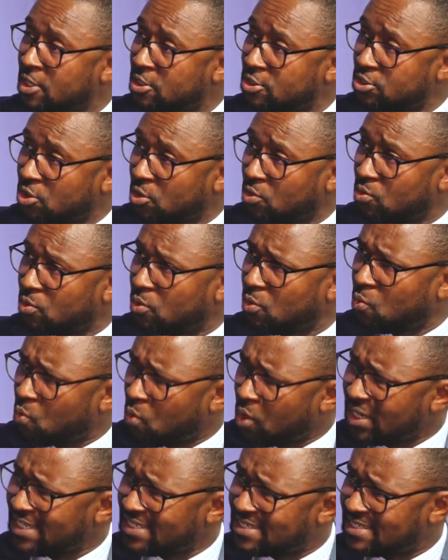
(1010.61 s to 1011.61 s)
So
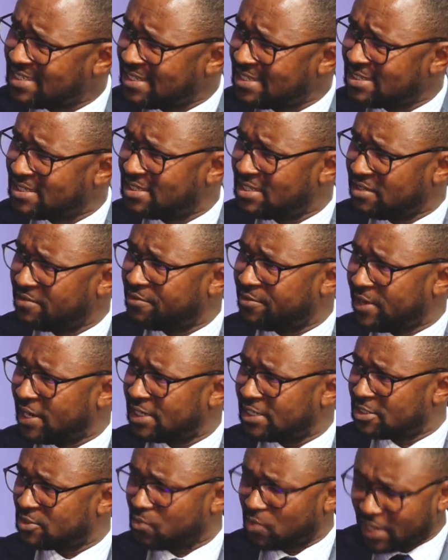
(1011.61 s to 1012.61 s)
what is this
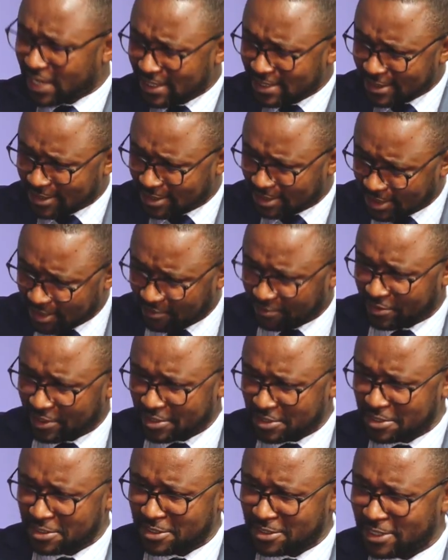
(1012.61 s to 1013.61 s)
difference? What are these
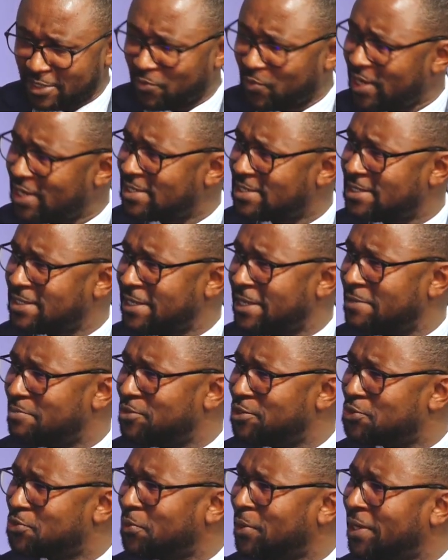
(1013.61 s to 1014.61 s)
differences that we are seeing
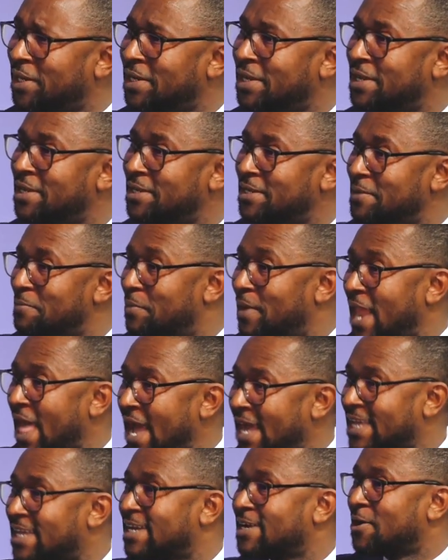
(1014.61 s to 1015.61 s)
between the
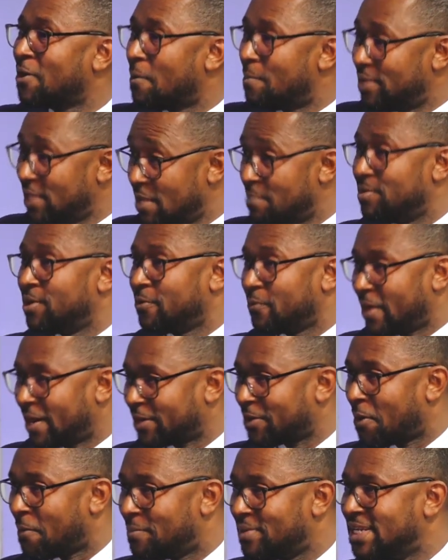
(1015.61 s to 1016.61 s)
Black
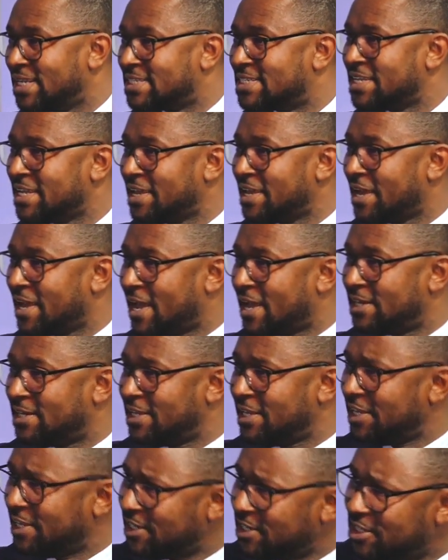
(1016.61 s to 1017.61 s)
immigrant community and
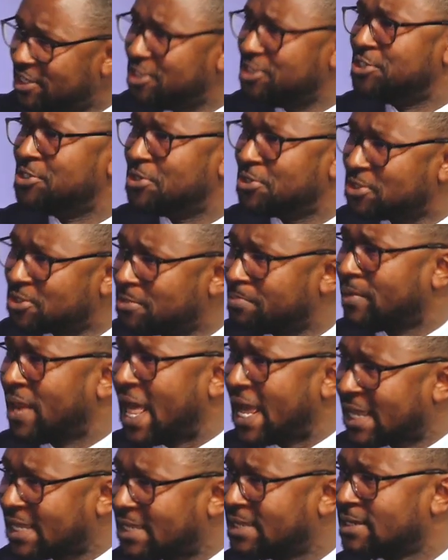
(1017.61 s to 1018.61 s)
the indigenous
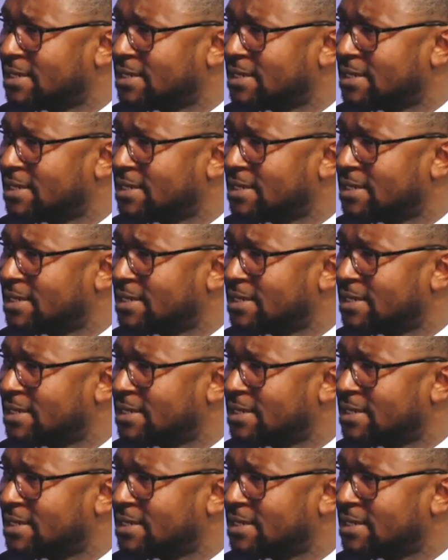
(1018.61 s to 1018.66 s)
Black,